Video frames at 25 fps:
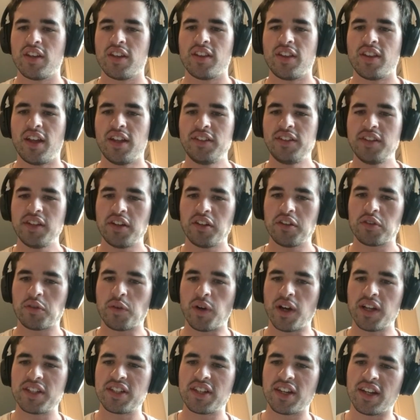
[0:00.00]
That's a good
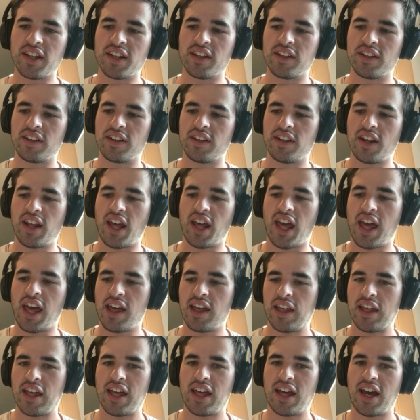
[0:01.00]
question.
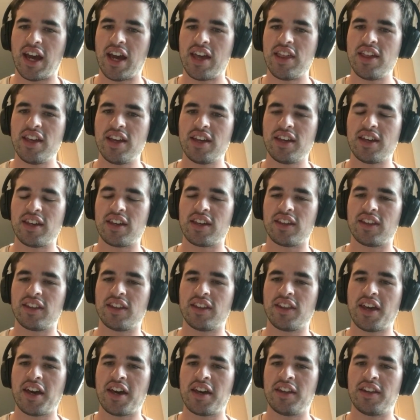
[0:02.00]
I think
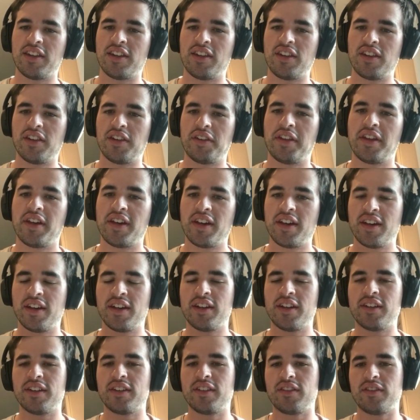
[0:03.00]
that
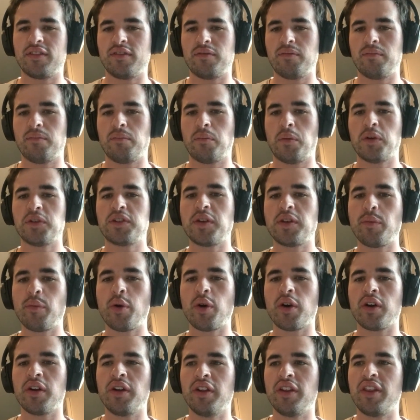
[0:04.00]
the most
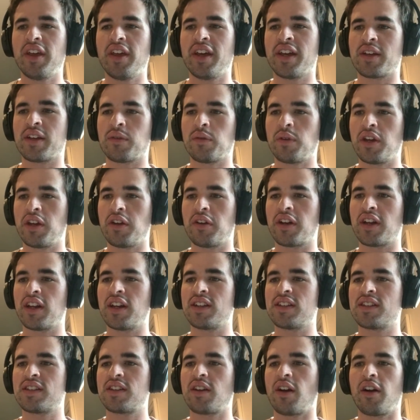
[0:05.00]
important thing when you're
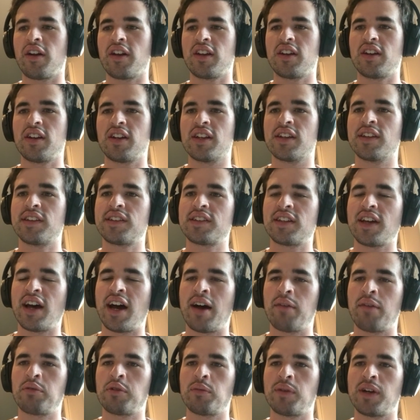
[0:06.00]
getting started is to
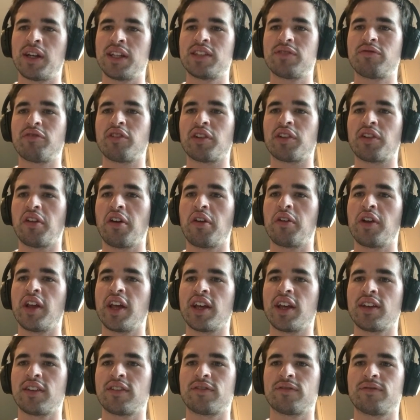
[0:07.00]
optimize for
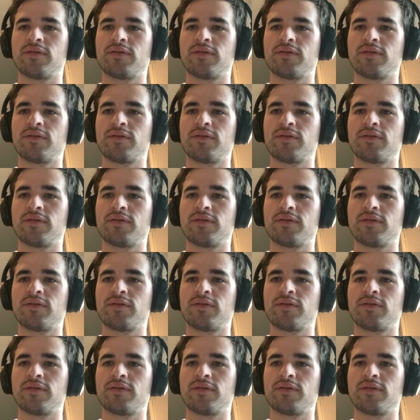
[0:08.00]
learning